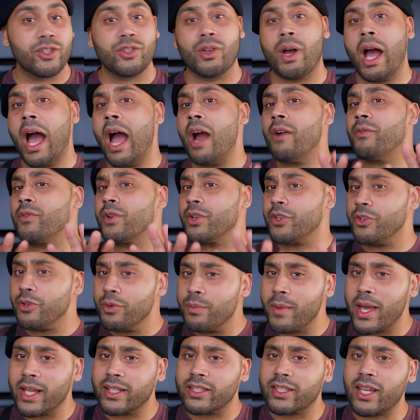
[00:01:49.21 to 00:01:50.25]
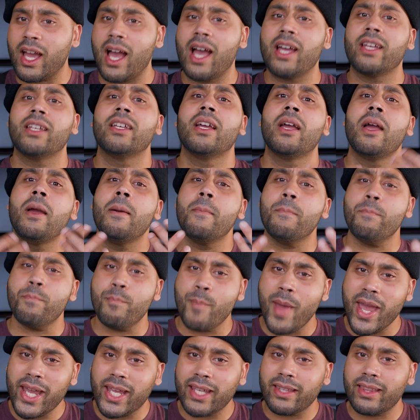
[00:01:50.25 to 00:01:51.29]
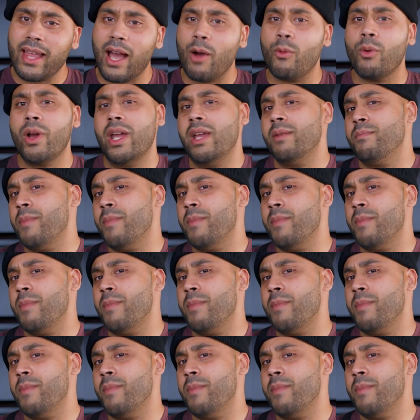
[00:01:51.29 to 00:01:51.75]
So however you make chai, make it that way,